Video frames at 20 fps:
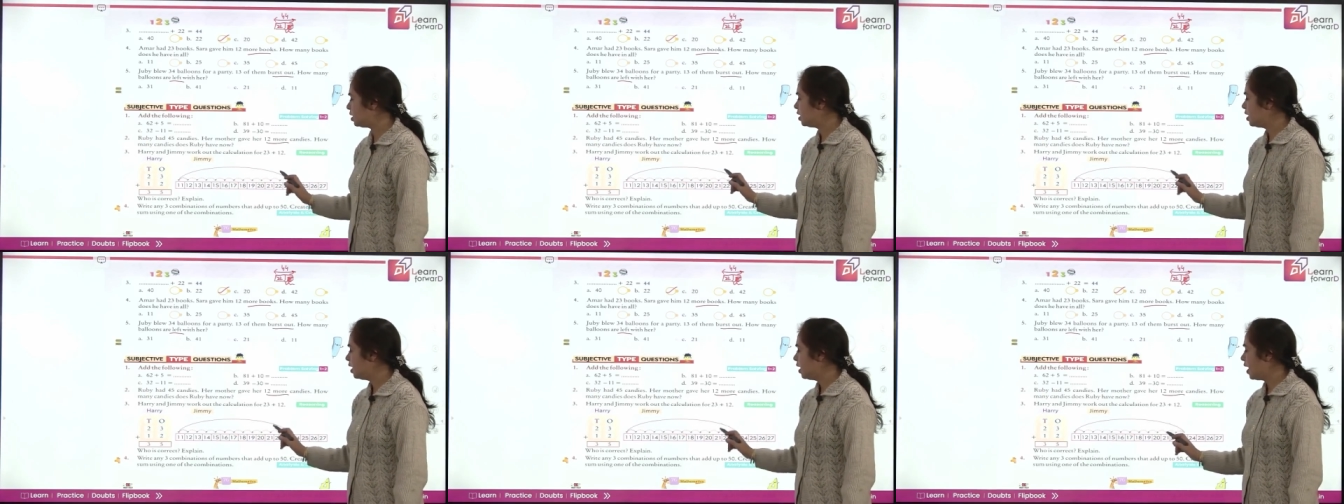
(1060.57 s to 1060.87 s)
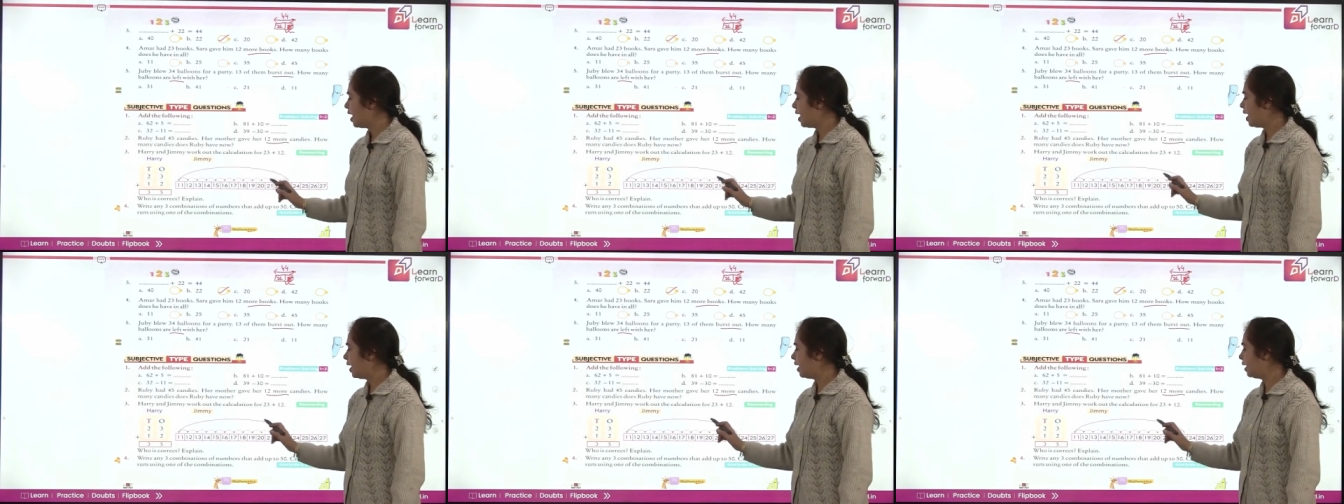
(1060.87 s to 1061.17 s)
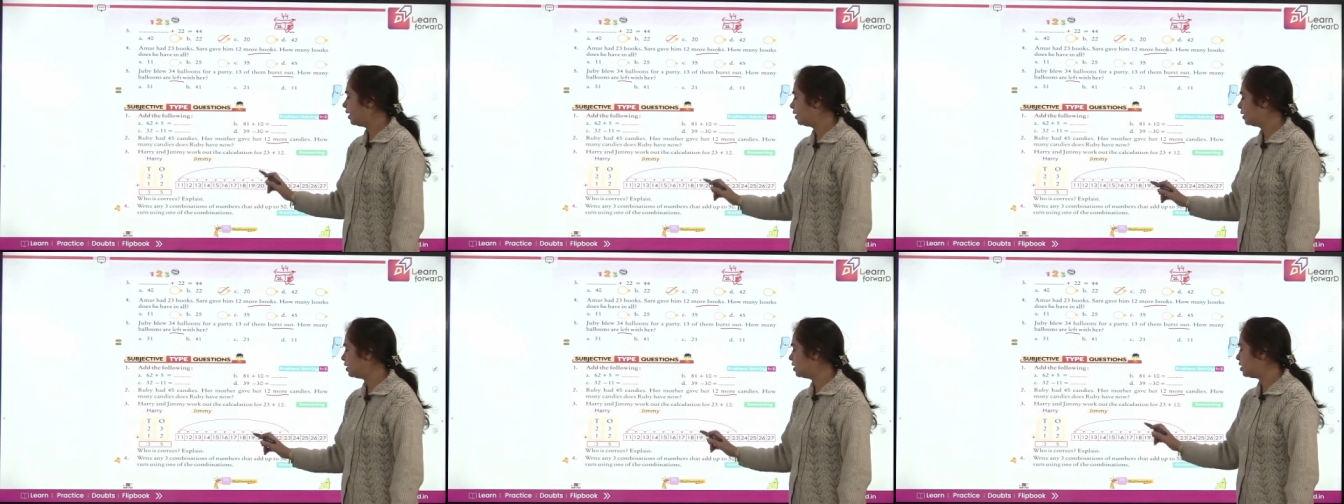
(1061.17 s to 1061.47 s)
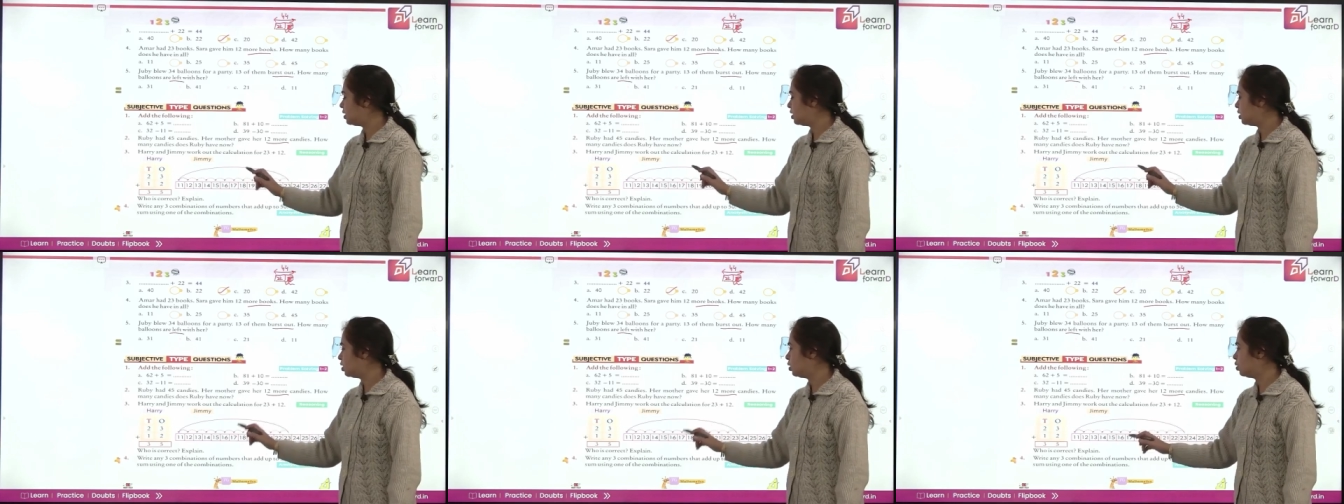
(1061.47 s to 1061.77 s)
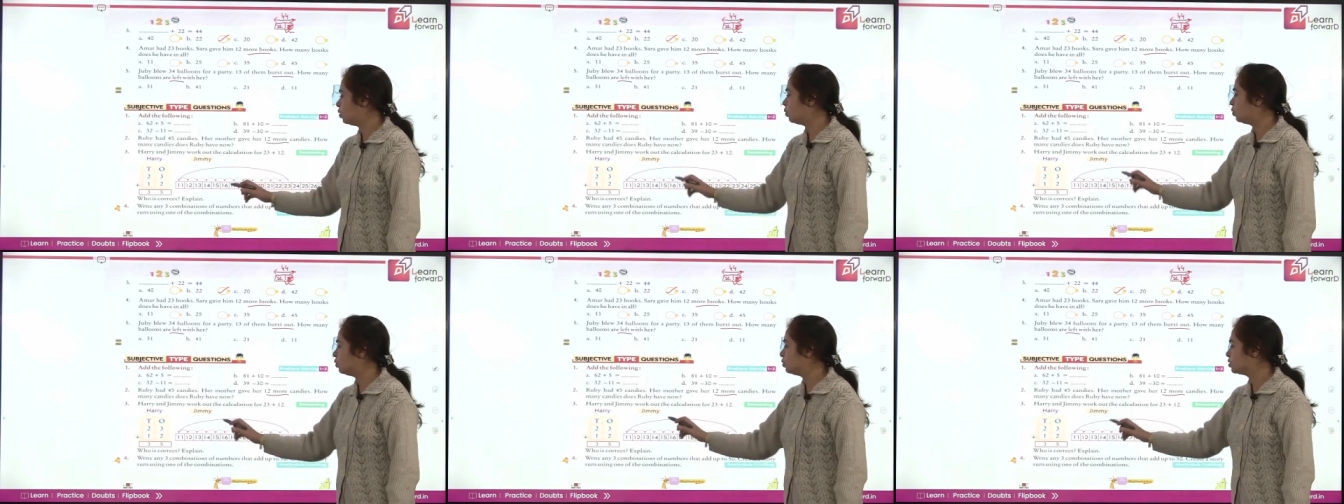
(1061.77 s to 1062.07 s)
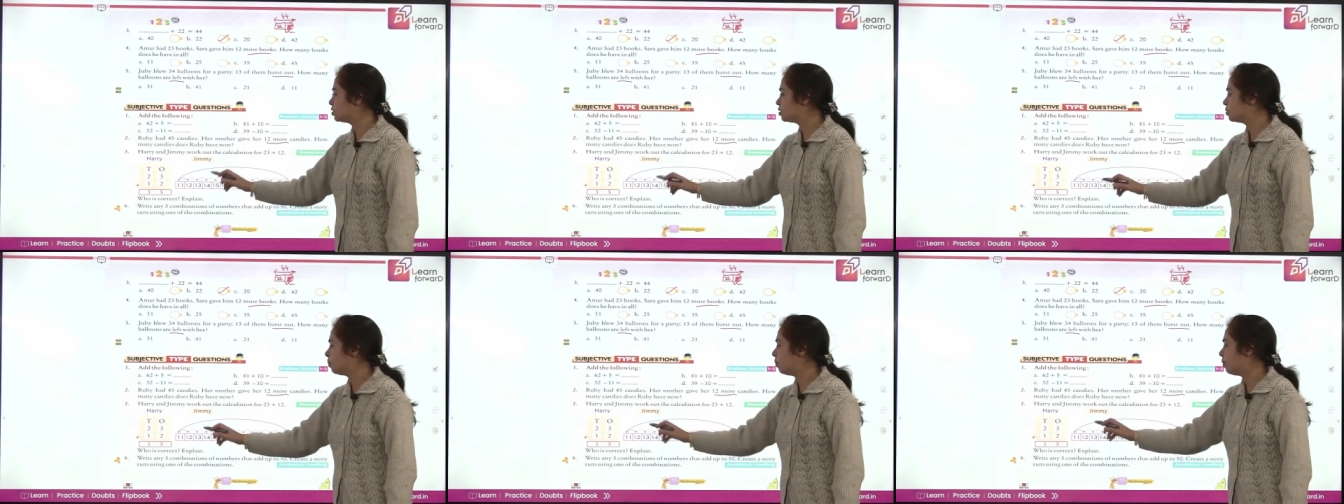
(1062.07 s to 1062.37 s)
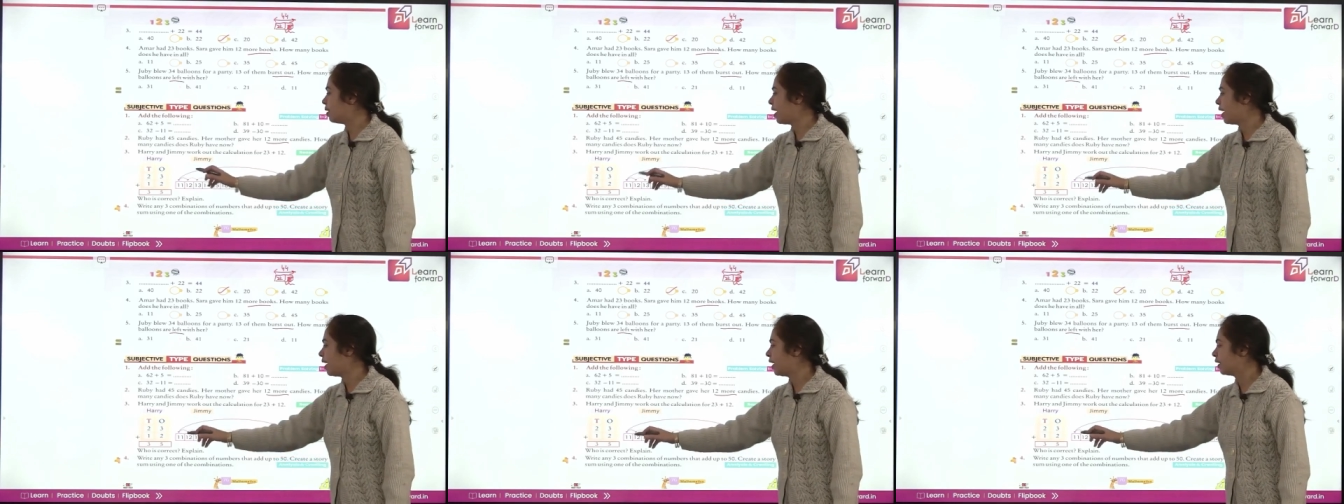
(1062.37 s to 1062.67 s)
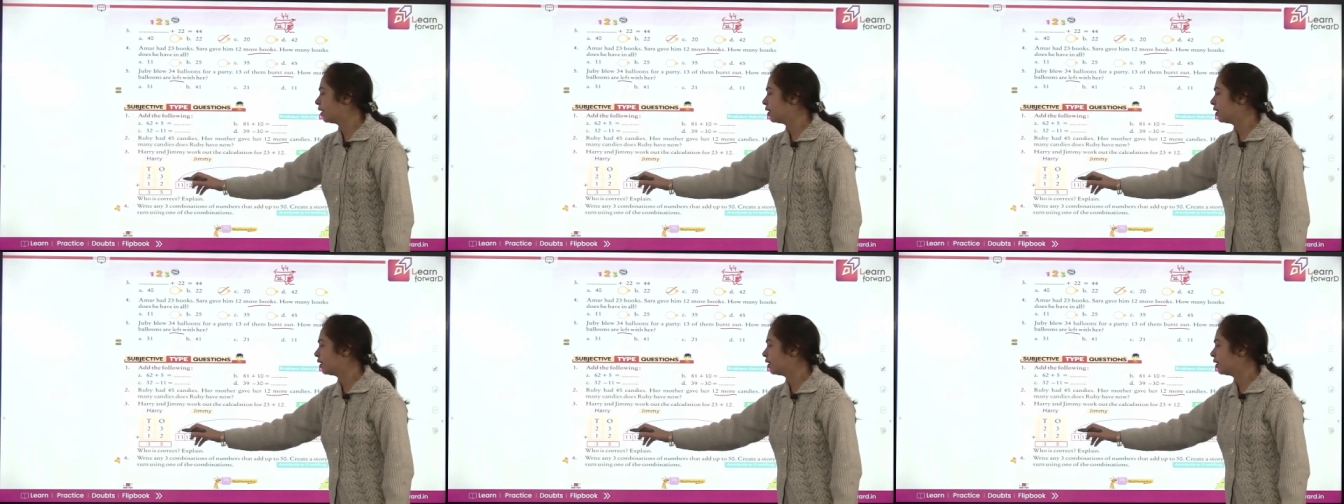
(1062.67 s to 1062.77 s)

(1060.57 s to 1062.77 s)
and he goes back